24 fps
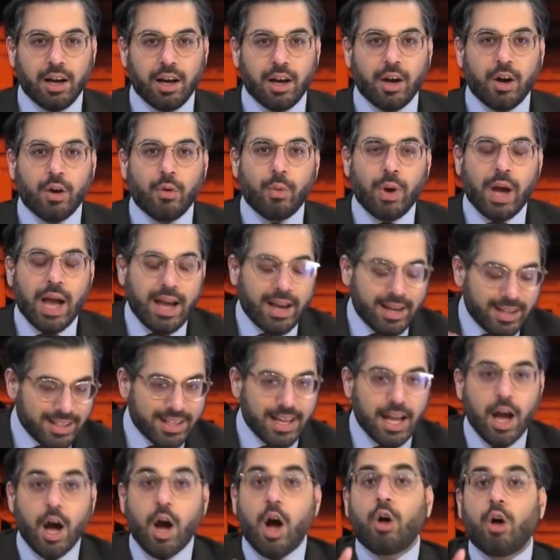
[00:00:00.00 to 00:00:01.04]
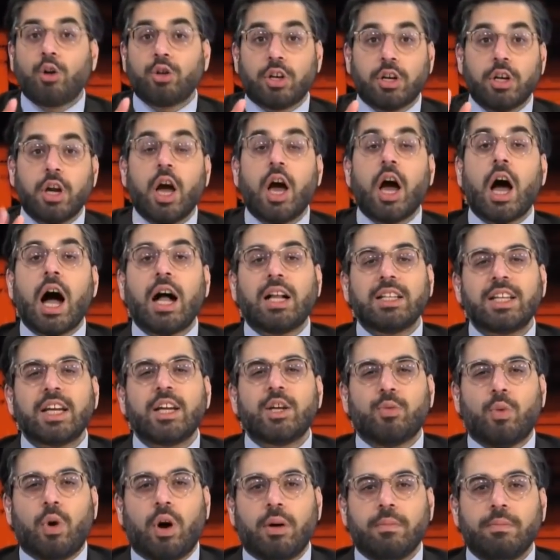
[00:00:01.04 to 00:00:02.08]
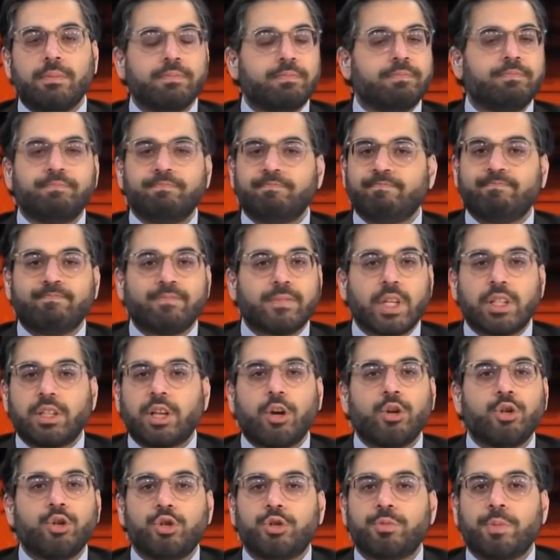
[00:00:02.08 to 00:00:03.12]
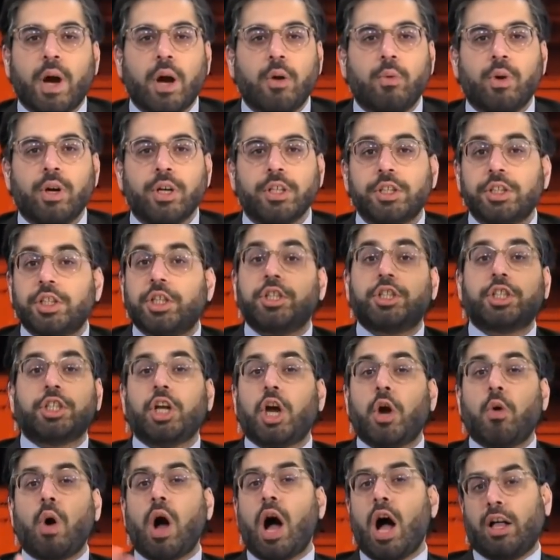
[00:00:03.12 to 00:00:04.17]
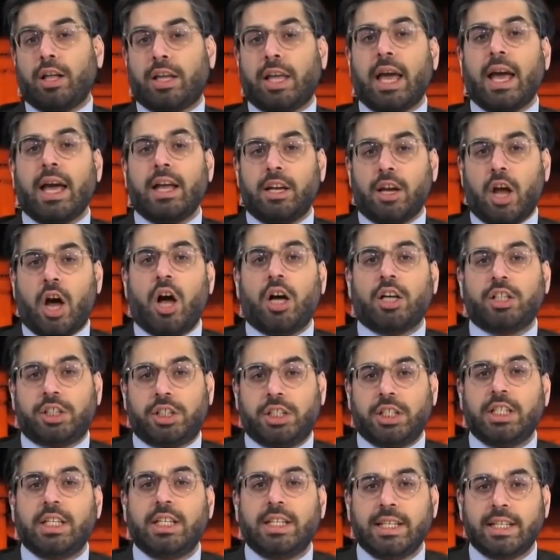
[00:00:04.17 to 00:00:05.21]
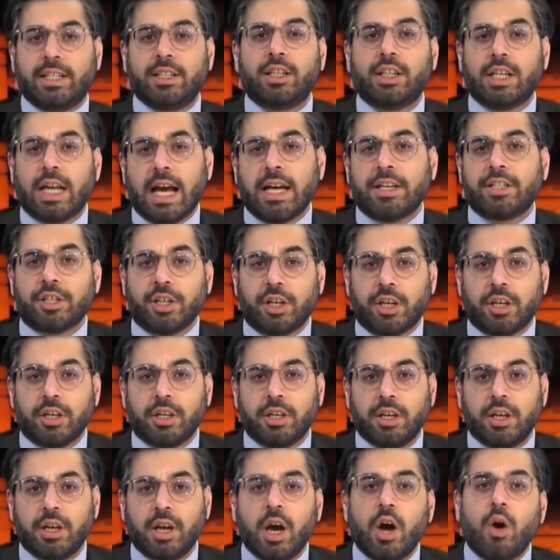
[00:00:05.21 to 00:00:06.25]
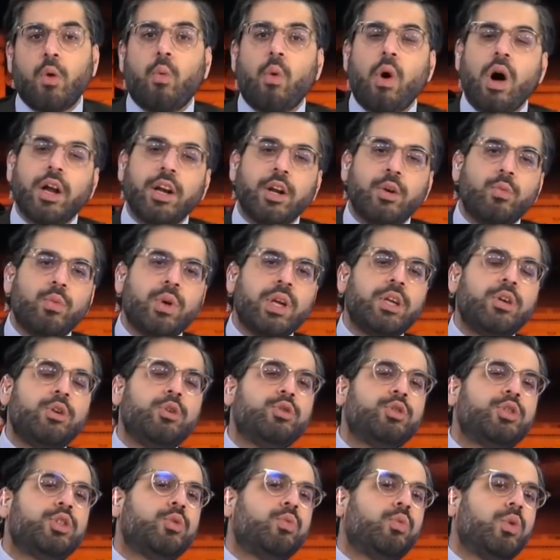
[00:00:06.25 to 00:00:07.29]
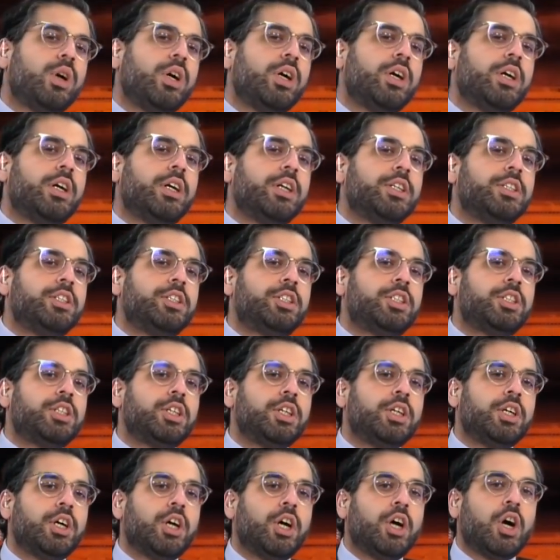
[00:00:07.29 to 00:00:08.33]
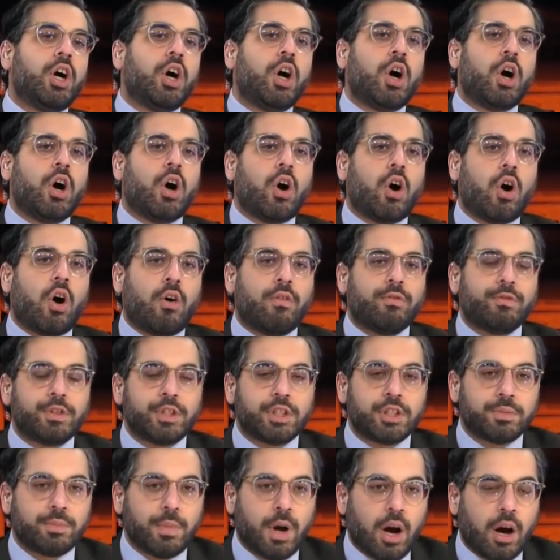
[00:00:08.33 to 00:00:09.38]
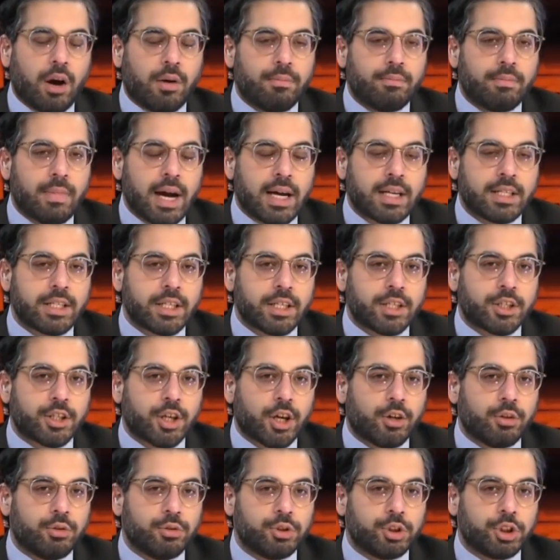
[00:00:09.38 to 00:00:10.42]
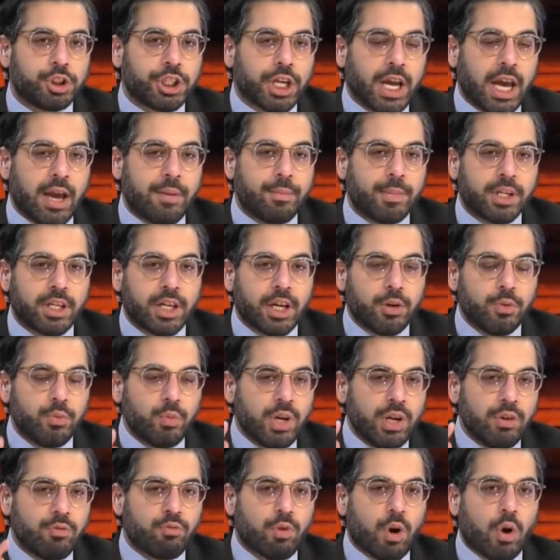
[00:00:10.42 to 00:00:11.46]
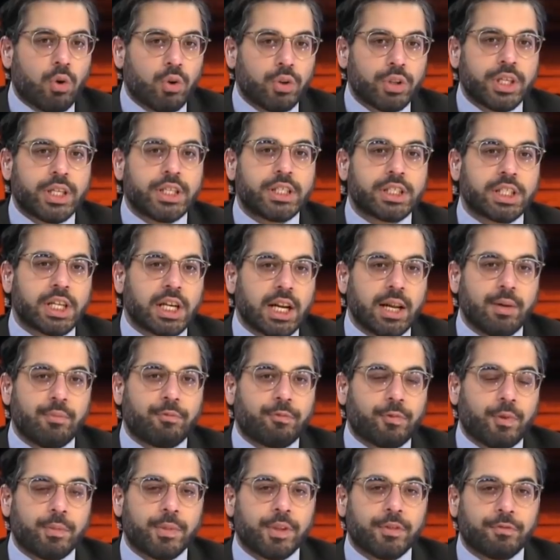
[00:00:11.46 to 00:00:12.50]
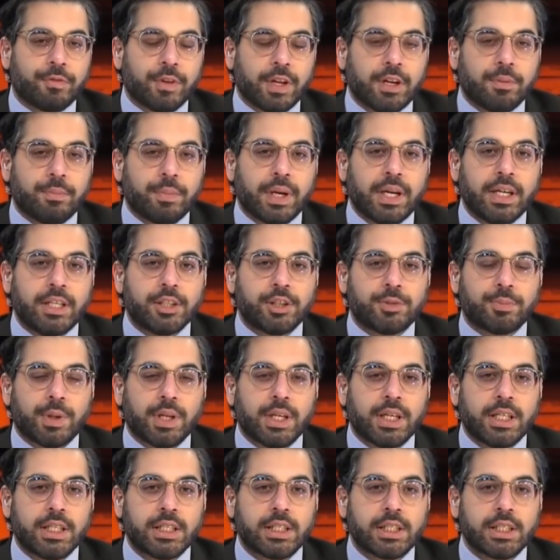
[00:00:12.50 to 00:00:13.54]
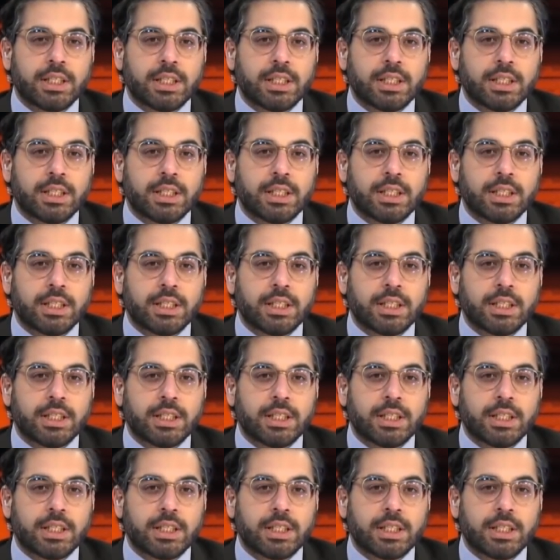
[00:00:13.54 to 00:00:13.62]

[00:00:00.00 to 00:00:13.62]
Hold on. I'll tell you what. Don't use my words, because you know what? I'll get a nasty legal letter. Why don't we use the words of Smartmatic's own chairman? Can we roll this clip from the Philippines, please?